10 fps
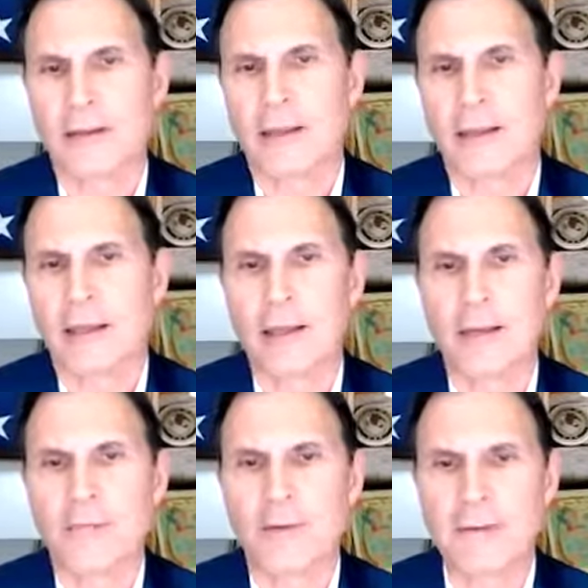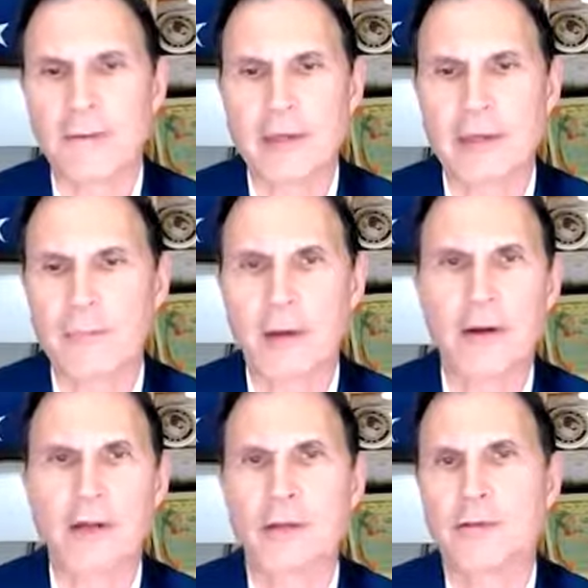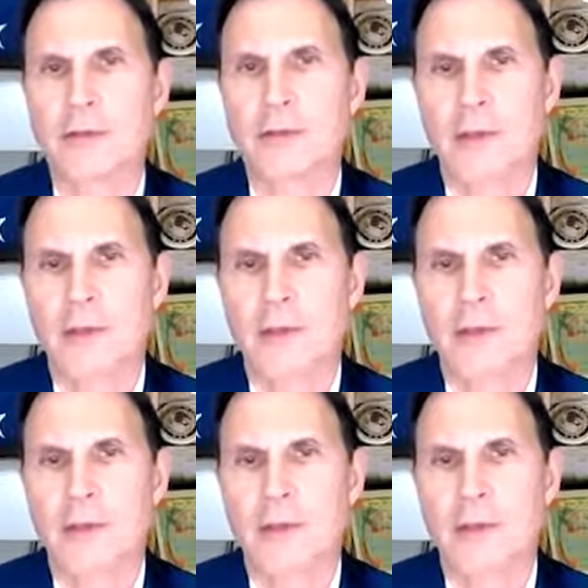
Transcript: the key five key imperatives,